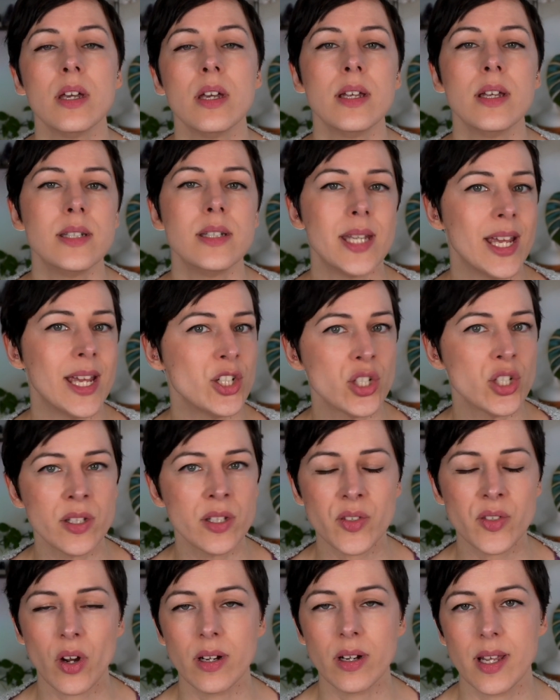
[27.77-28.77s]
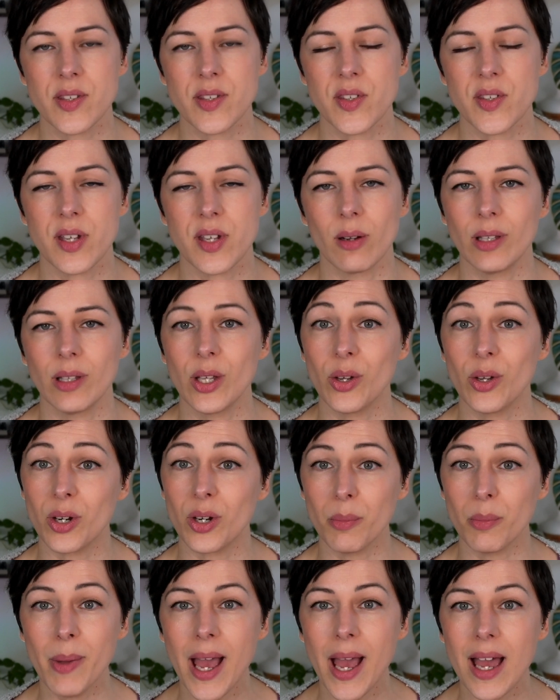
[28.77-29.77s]
Tensions aren't necessarily good or
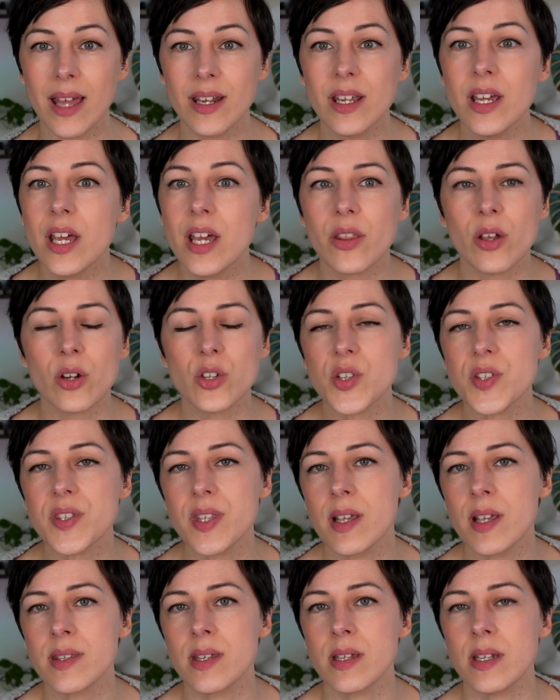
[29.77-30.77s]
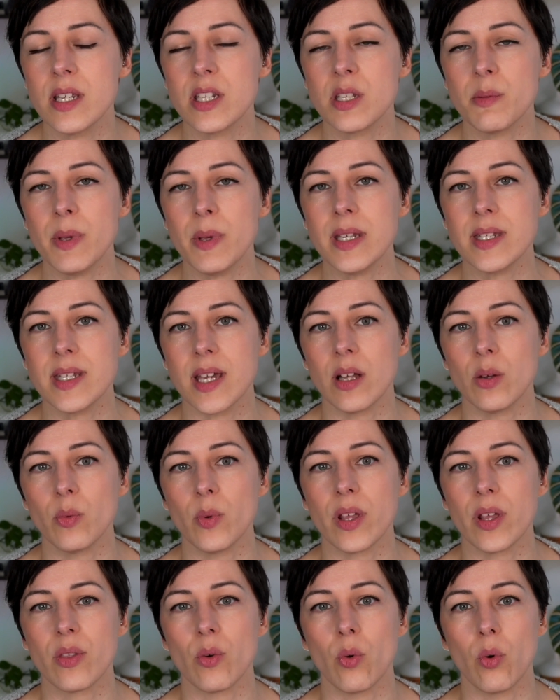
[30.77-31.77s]
bad, they're just things that need to be dealt
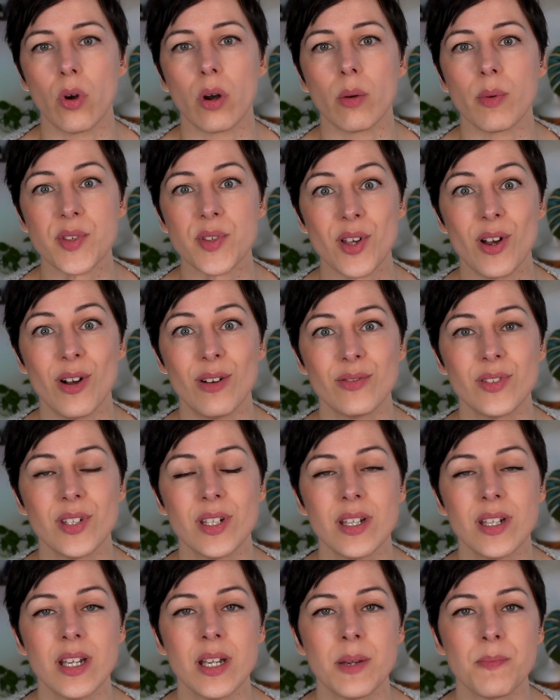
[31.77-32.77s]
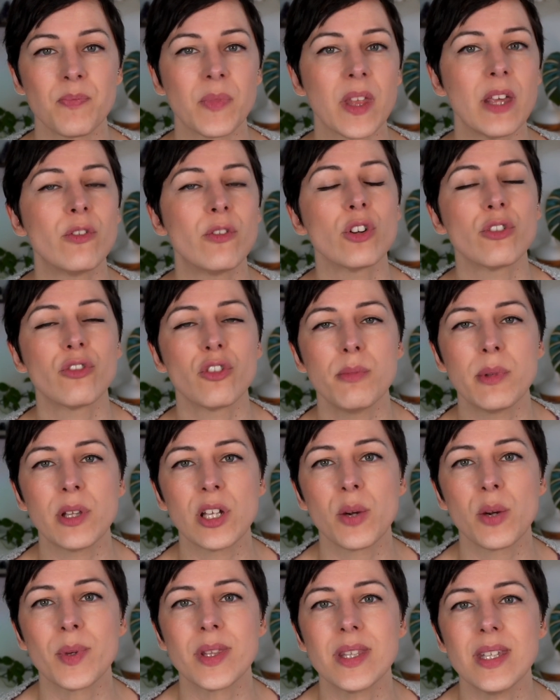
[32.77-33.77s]
with or resolved. If you're familiar
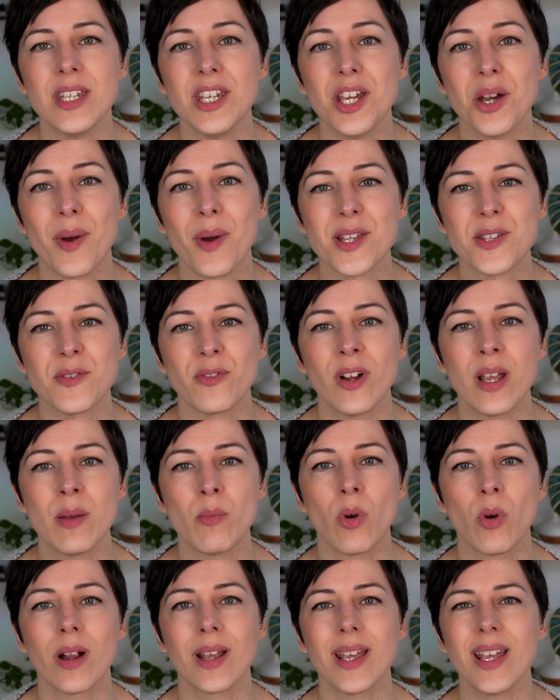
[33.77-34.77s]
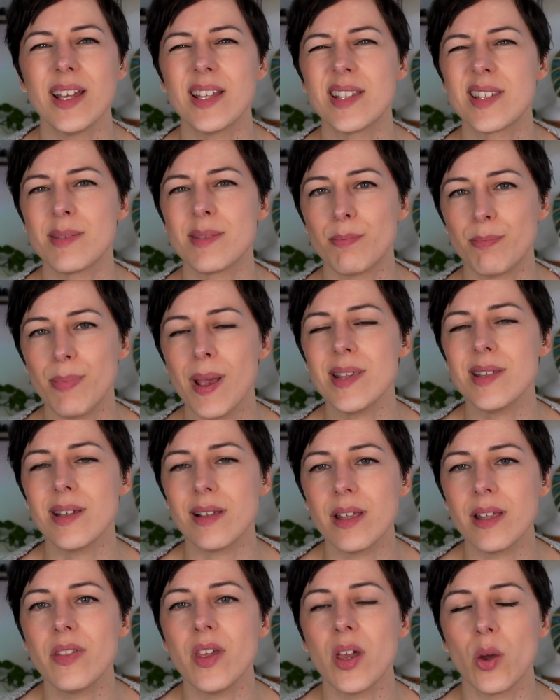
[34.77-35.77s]
with the EOS framework, it's
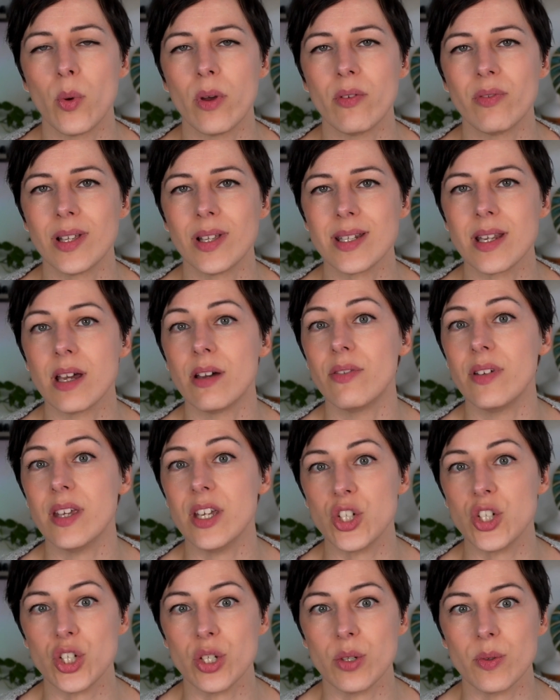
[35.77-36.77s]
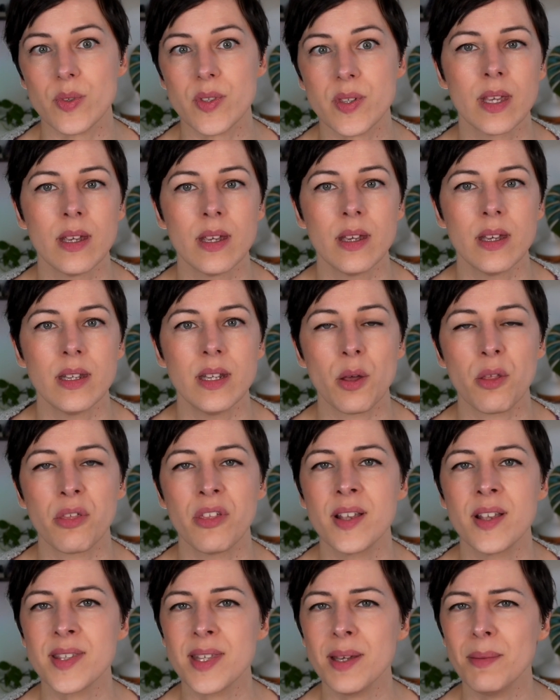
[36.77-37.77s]
basically the equivalent of issues. Now,
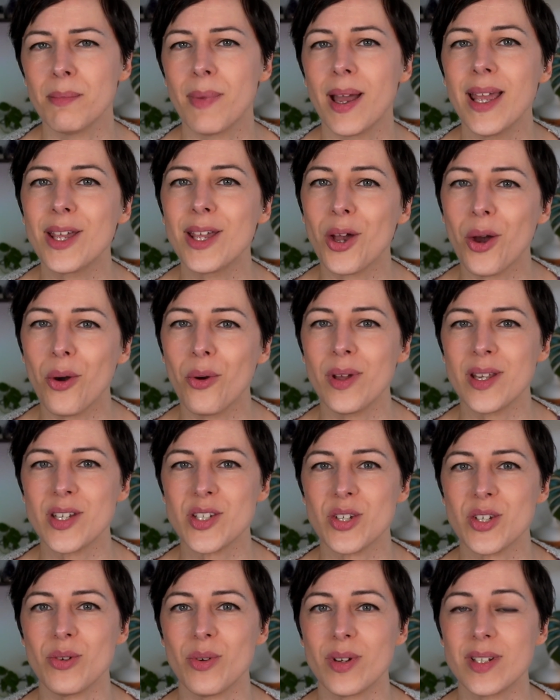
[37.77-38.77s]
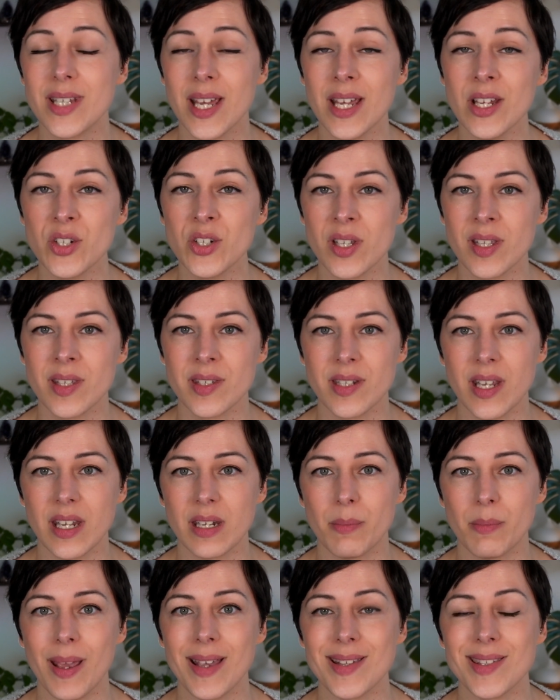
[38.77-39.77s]
things that might go into a tensions
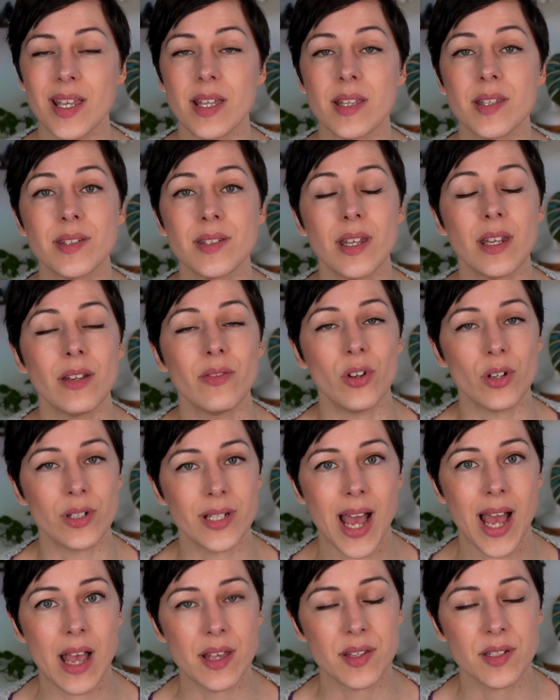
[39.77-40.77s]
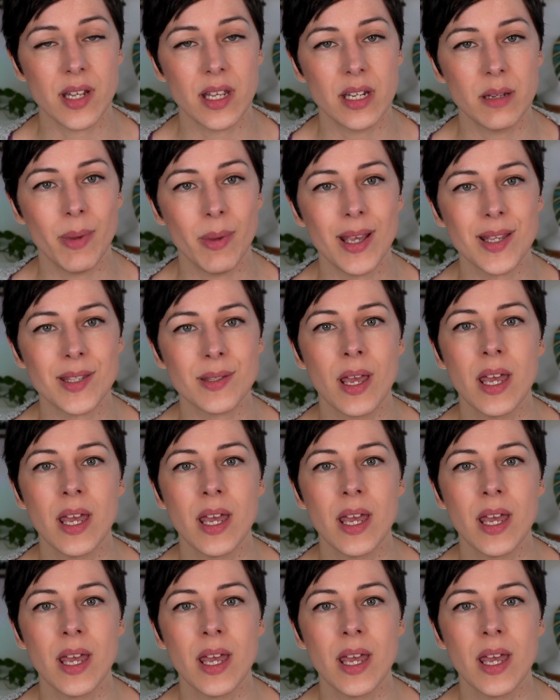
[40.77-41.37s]
database instead of your task database,